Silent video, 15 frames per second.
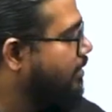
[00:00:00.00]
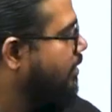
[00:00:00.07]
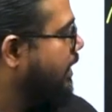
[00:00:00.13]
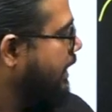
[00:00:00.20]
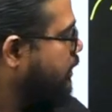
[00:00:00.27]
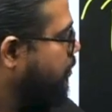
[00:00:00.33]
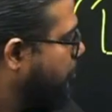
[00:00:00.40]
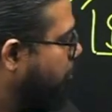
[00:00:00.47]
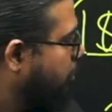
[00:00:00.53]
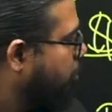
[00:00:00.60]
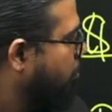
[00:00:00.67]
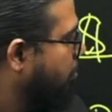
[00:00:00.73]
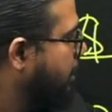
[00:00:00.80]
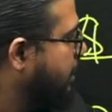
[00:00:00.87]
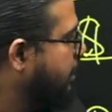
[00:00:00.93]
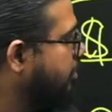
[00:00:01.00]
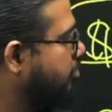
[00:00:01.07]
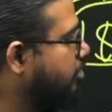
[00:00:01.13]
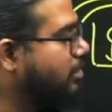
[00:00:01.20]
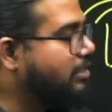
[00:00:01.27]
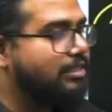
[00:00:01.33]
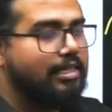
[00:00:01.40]
Export
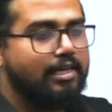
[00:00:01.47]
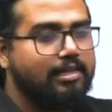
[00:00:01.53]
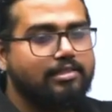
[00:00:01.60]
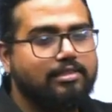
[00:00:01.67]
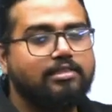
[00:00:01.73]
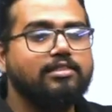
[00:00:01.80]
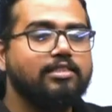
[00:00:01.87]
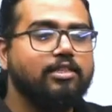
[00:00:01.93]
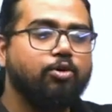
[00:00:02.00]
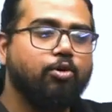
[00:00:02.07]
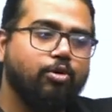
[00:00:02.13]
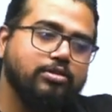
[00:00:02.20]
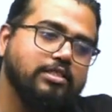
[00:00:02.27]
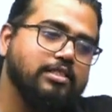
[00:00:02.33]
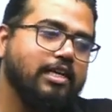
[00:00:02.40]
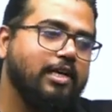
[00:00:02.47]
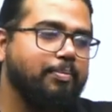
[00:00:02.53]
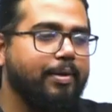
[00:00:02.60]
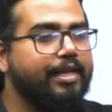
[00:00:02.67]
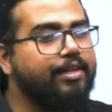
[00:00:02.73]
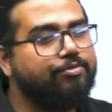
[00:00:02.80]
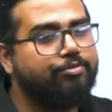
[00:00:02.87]
competitiveness, there is a cost they are
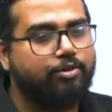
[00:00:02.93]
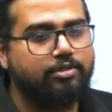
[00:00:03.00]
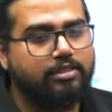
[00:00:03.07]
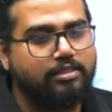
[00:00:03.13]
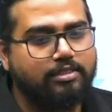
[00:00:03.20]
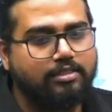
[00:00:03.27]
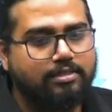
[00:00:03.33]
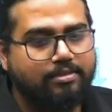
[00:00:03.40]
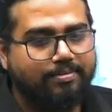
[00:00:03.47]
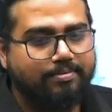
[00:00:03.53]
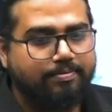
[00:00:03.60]
paying for this.